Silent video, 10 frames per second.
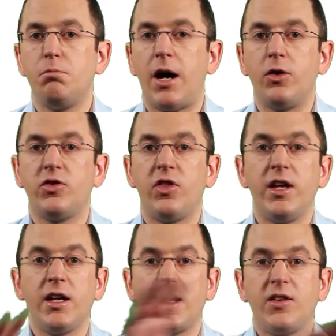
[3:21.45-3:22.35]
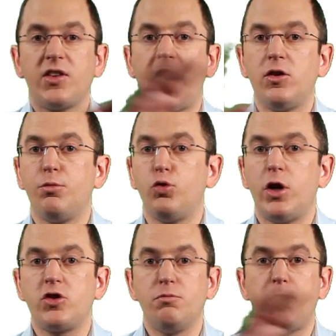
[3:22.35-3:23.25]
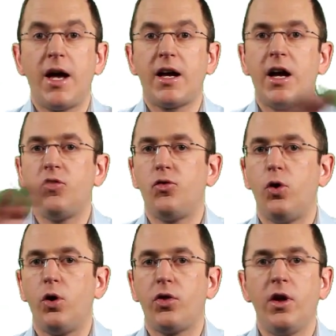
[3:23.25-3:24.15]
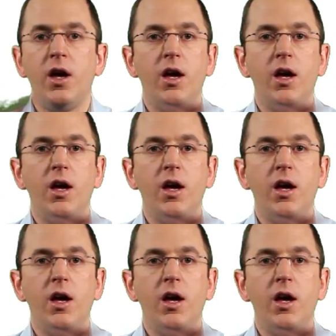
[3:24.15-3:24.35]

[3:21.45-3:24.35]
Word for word: bounce the cascade operation back and forth